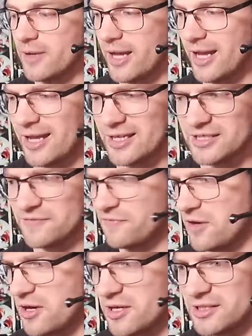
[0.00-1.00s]
As
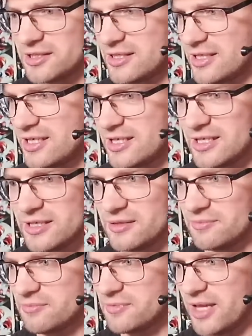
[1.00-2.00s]
far as
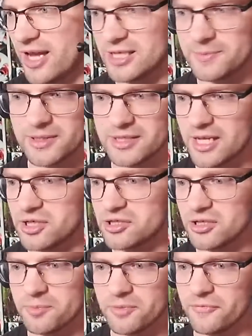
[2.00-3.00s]
the
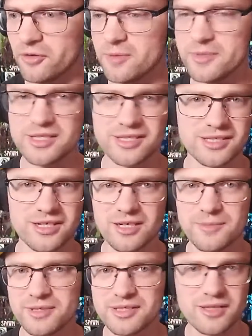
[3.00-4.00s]
expectation of the performance, it's
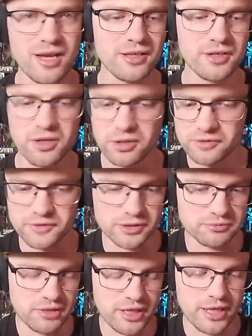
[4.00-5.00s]
going to be solid all
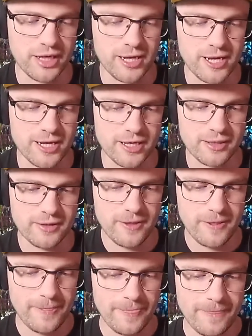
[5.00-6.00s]
over. I
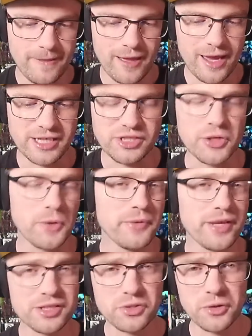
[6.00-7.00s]
don't
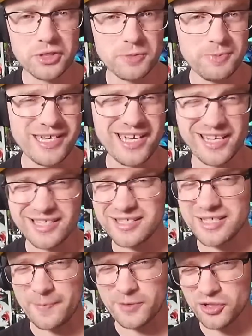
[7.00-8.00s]
think it's going to be
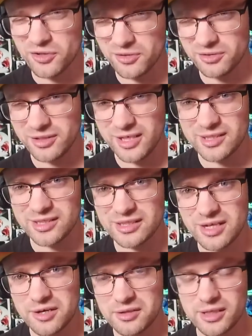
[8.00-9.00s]
exceptional
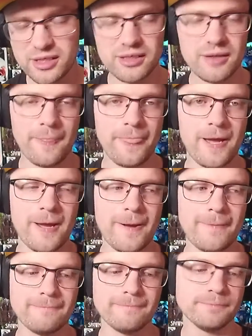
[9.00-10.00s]
necessarily.
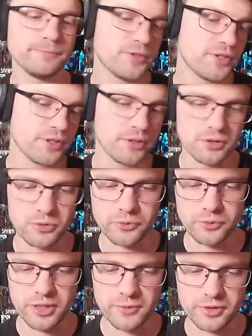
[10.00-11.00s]
So
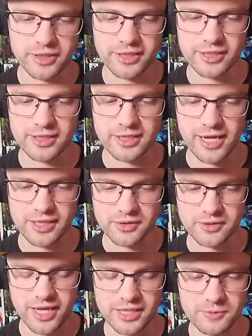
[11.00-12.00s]
we will get into that.
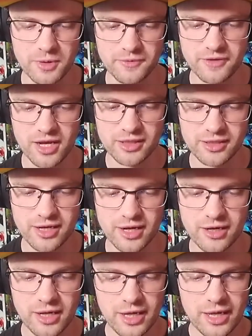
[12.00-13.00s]
So that's what we've got
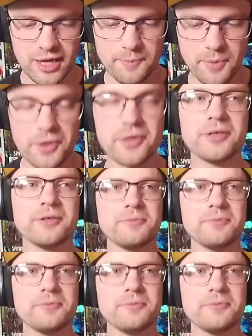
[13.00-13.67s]
there. Pardon